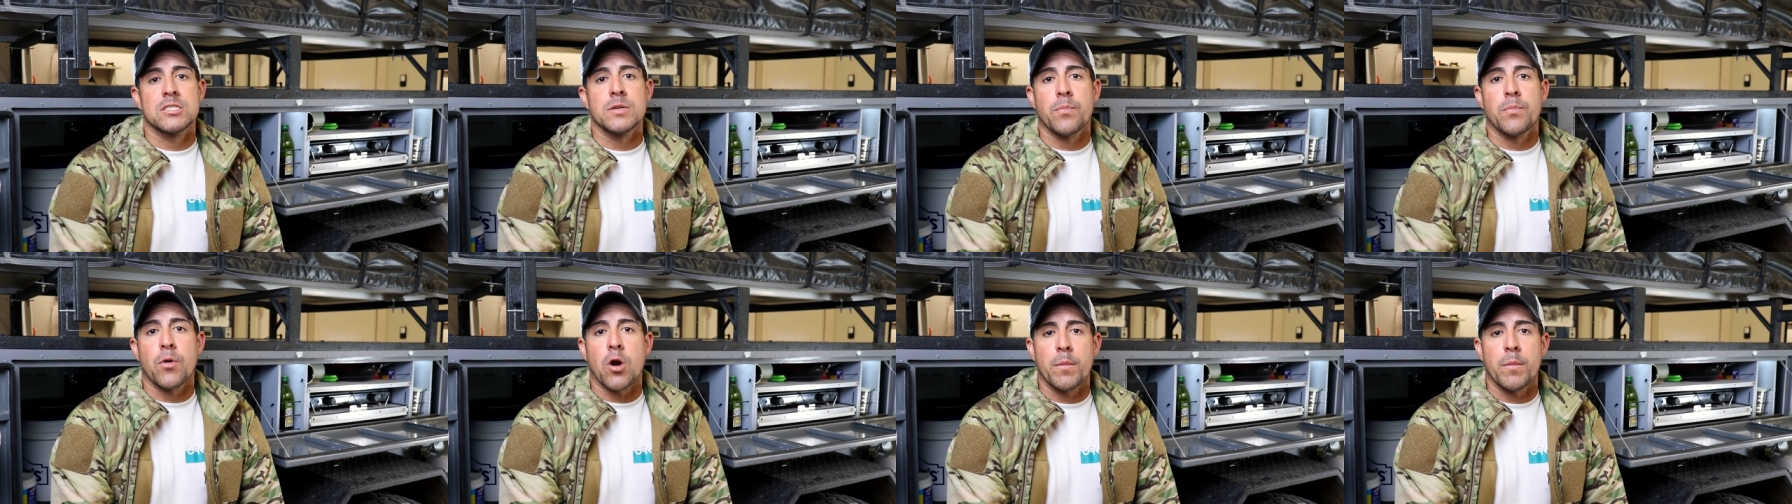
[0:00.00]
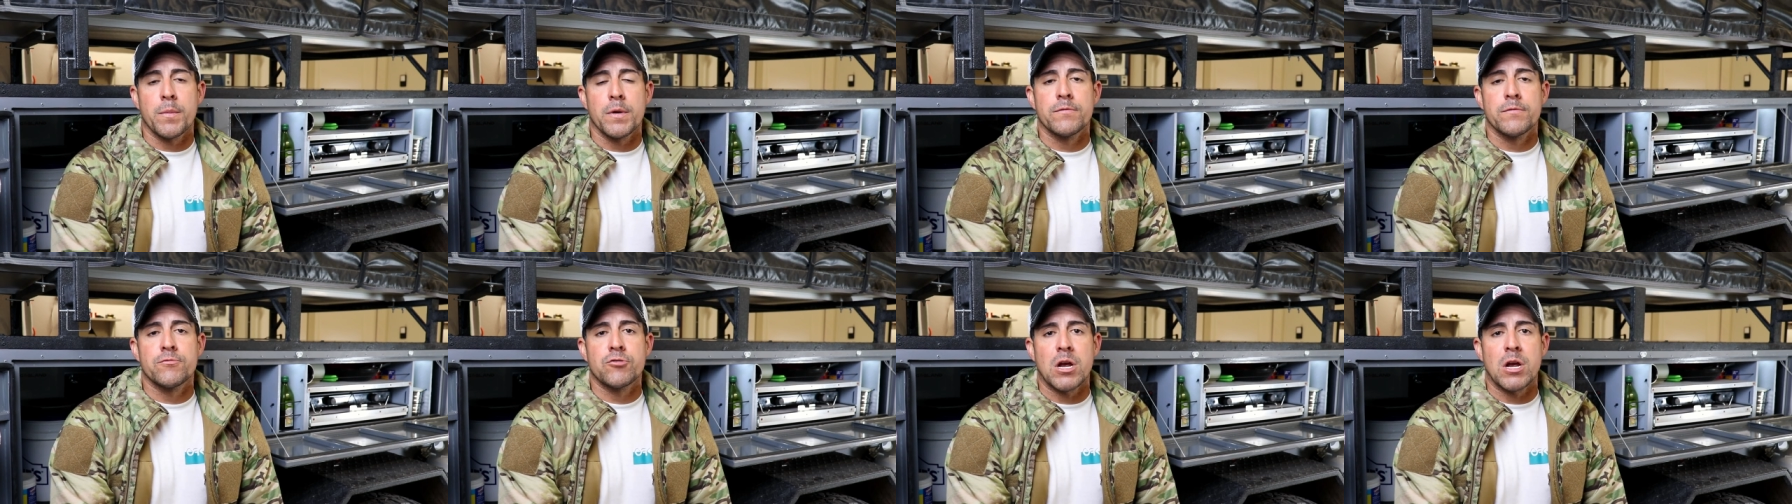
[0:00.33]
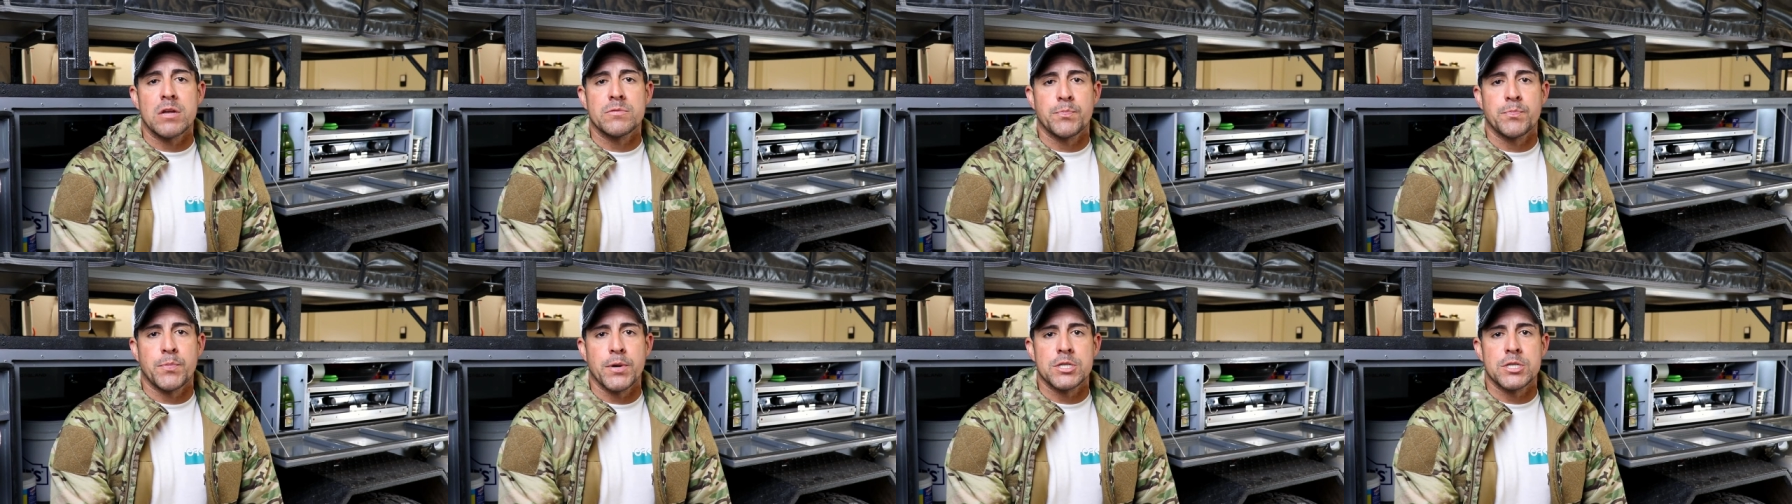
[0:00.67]
Department of
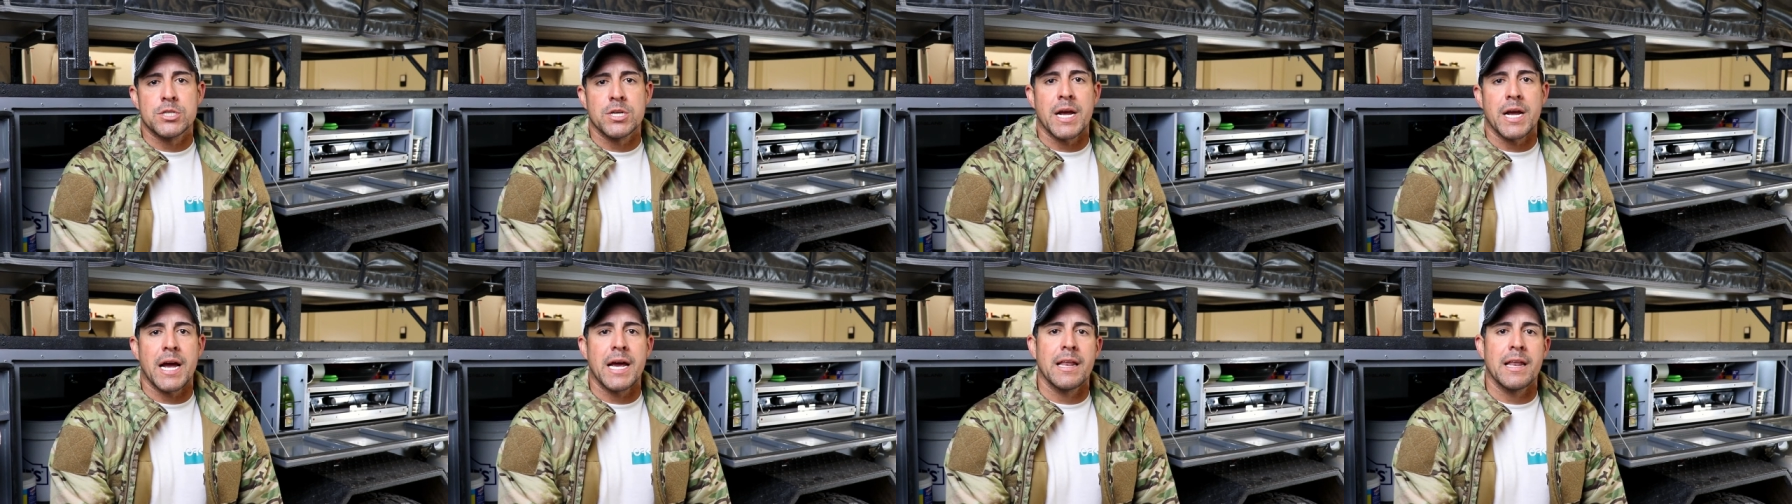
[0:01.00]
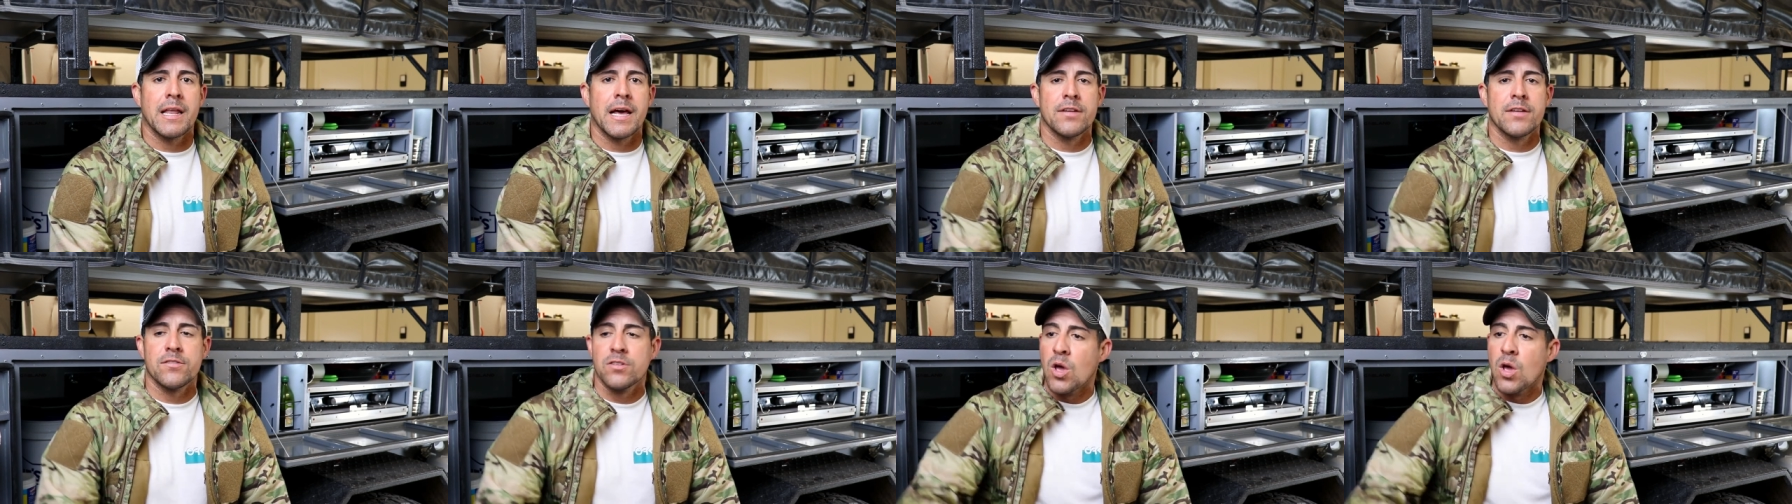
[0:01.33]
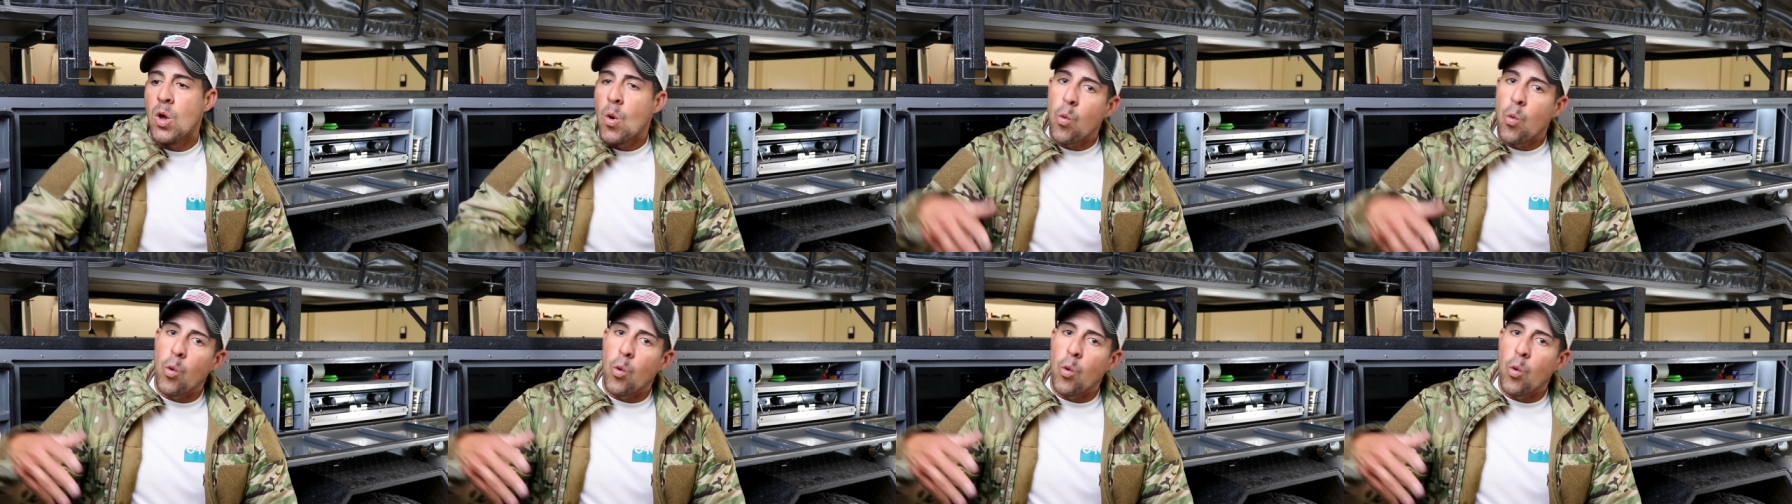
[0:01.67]
Transportation guidelines,